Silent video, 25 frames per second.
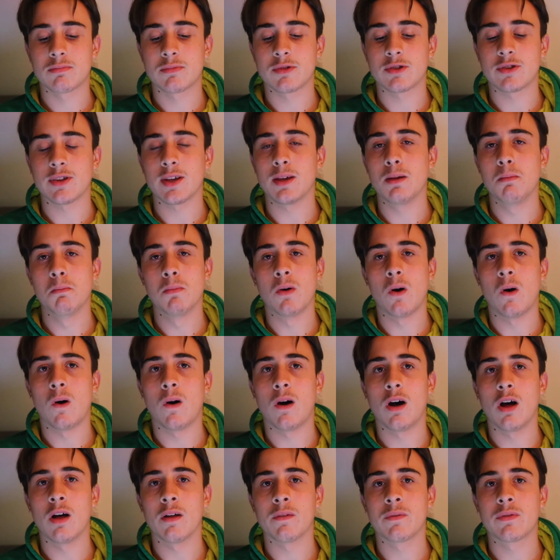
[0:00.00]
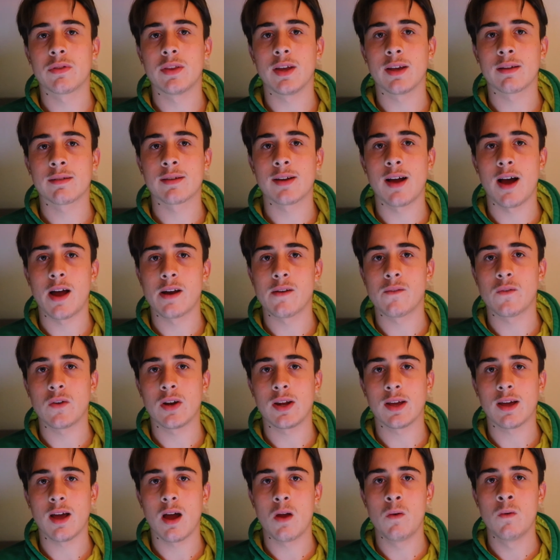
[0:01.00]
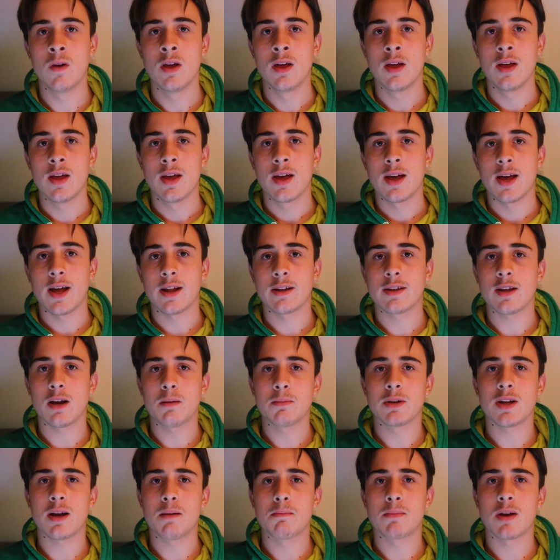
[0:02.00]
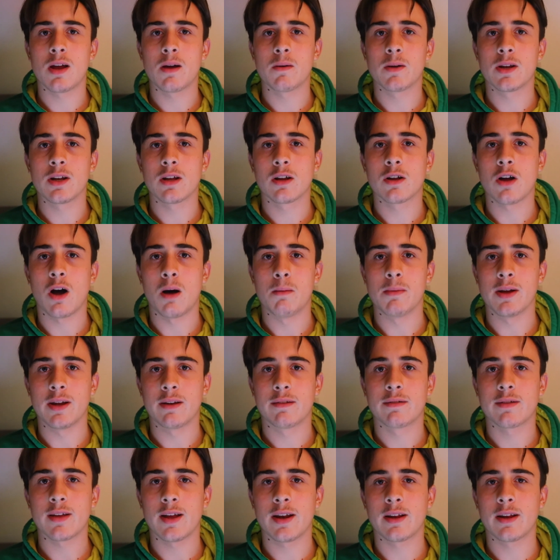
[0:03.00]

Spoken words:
see more of this kind of video, and tell me down below in the comments.